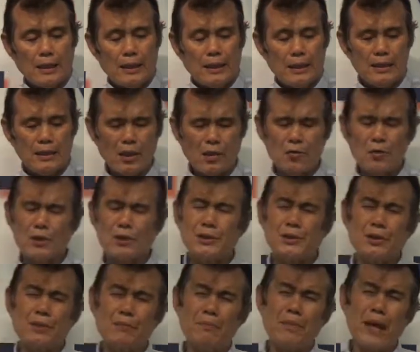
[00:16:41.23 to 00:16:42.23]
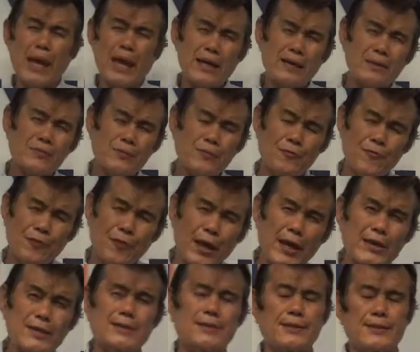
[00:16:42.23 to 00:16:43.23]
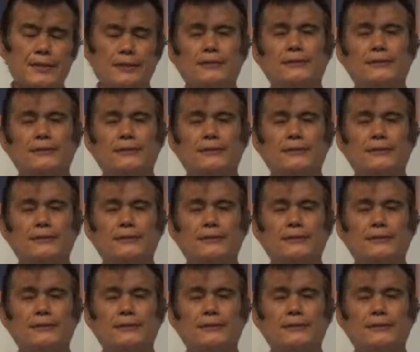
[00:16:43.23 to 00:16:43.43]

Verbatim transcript: Enoch was the man of faith